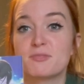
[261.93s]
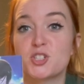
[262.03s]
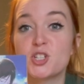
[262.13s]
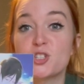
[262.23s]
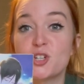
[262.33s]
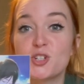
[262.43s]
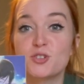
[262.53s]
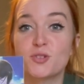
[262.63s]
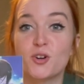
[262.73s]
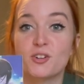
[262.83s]
to search
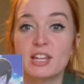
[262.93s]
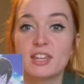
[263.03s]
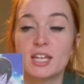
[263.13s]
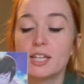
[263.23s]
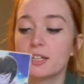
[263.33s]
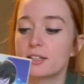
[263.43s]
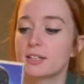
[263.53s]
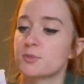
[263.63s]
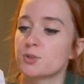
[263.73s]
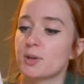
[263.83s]
for, I think.
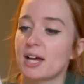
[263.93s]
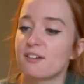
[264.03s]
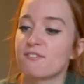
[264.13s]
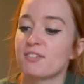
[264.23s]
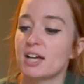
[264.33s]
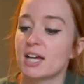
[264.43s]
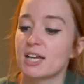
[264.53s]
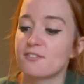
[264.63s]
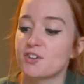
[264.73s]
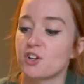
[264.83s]
So I have
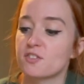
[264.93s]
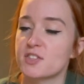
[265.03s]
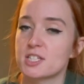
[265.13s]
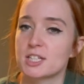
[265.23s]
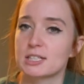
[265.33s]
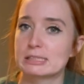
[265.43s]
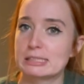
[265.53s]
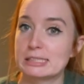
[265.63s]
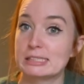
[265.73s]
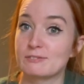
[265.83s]
5 of the
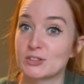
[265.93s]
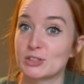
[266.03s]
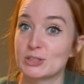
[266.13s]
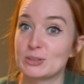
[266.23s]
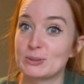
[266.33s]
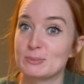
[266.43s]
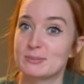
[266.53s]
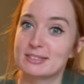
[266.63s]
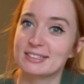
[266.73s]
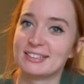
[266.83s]
16
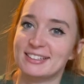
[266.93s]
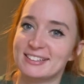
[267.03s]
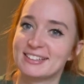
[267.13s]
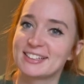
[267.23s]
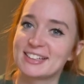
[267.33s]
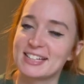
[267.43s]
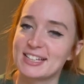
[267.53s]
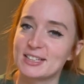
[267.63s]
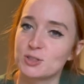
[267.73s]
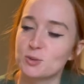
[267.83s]
volumes.
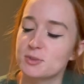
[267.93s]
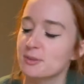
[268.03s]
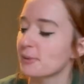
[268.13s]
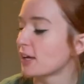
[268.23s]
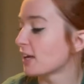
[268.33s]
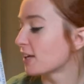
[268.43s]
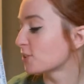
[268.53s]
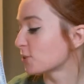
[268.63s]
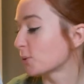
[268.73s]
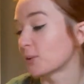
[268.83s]
Oops.
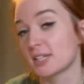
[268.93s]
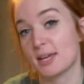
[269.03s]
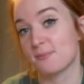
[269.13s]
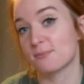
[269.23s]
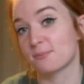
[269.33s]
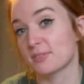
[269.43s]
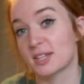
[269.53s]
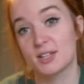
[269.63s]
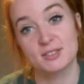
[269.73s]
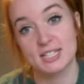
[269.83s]
So yep,
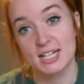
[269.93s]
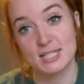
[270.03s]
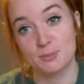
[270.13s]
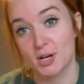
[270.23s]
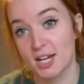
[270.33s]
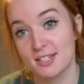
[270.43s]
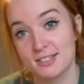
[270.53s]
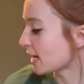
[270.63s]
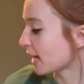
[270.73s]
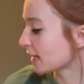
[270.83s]
it's a nice
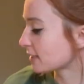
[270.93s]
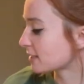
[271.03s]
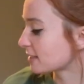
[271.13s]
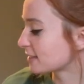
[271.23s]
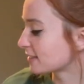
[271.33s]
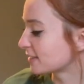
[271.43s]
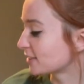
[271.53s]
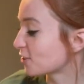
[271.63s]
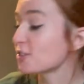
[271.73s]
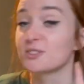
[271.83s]
surprise. Next,
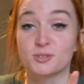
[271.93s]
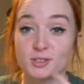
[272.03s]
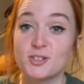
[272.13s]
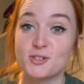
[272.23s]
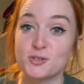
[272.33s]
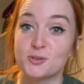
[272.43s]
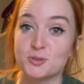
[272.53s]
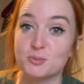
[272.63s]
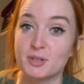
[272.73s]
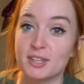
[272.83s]
another
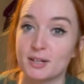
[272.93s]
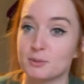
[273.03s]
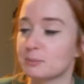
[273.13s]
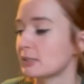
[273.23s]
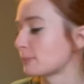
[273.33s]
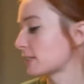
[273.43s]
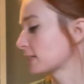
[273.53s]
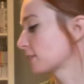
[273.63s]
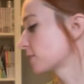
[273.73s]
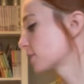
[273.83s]
shoujo beat that I will be
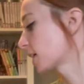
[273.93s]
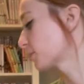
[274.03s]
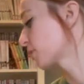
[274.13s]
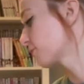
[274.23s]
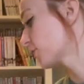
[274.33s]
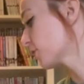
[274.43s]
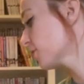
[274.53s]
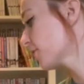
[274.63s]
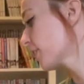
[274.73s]
spending a lot of time looking for,